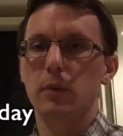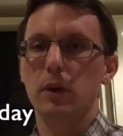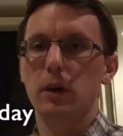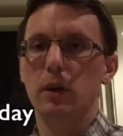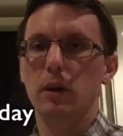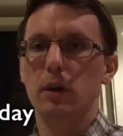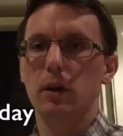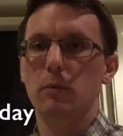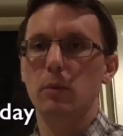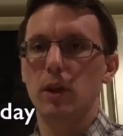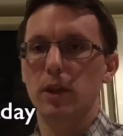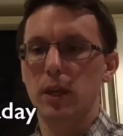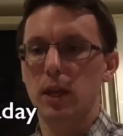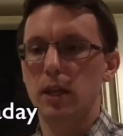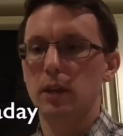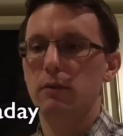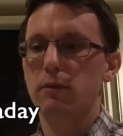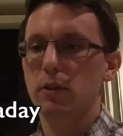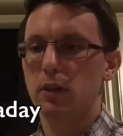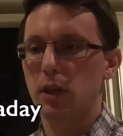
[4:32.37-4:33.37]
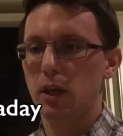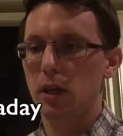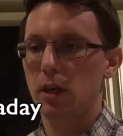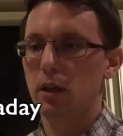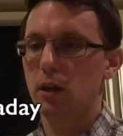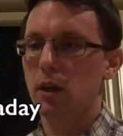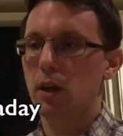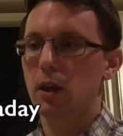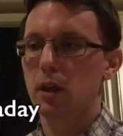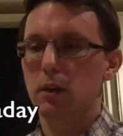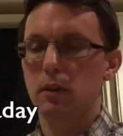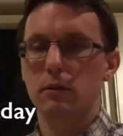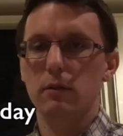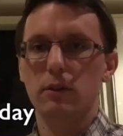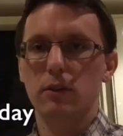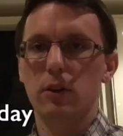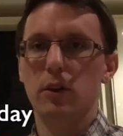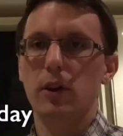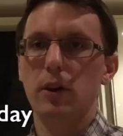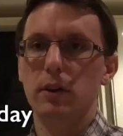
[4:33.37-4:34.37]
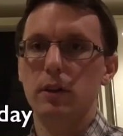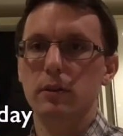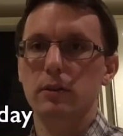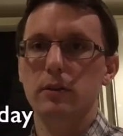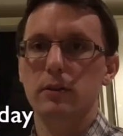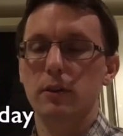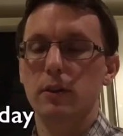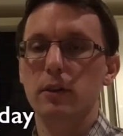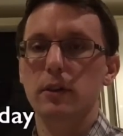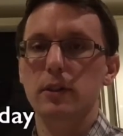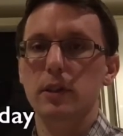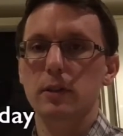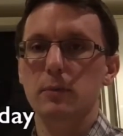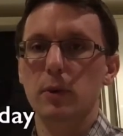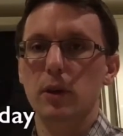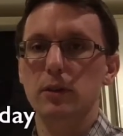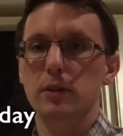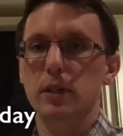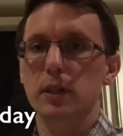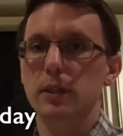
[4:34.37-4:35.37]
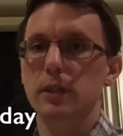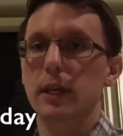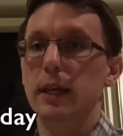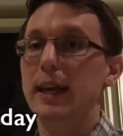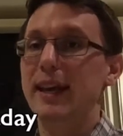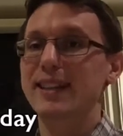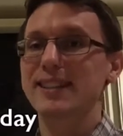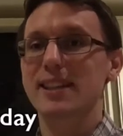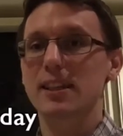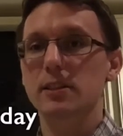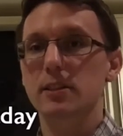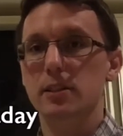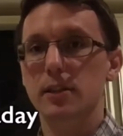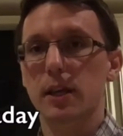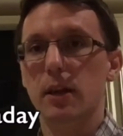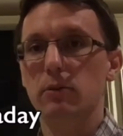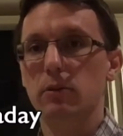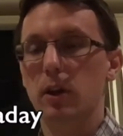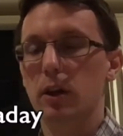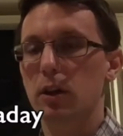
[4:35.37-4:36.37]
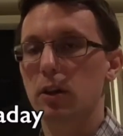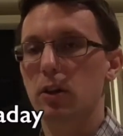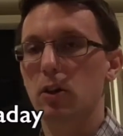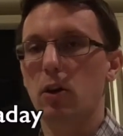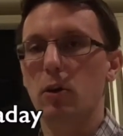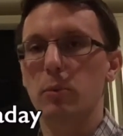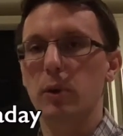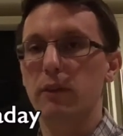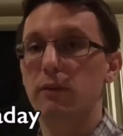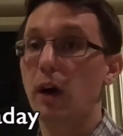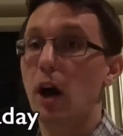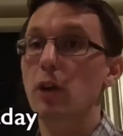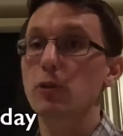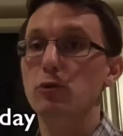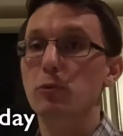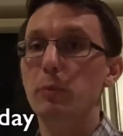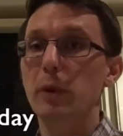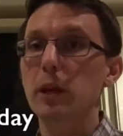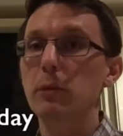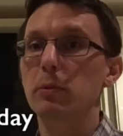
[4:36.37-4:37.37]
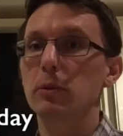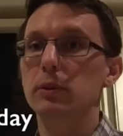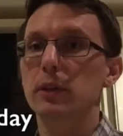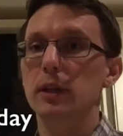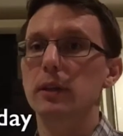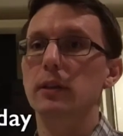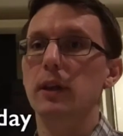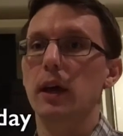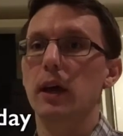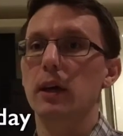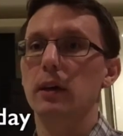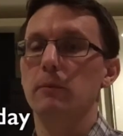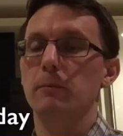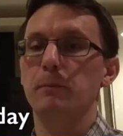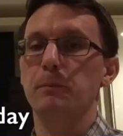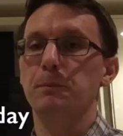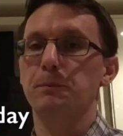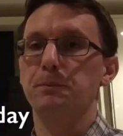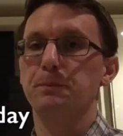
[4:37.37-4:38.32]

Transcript: At the end of a year, £36.60. Doesn't sound like a lot, but if 100 people did that,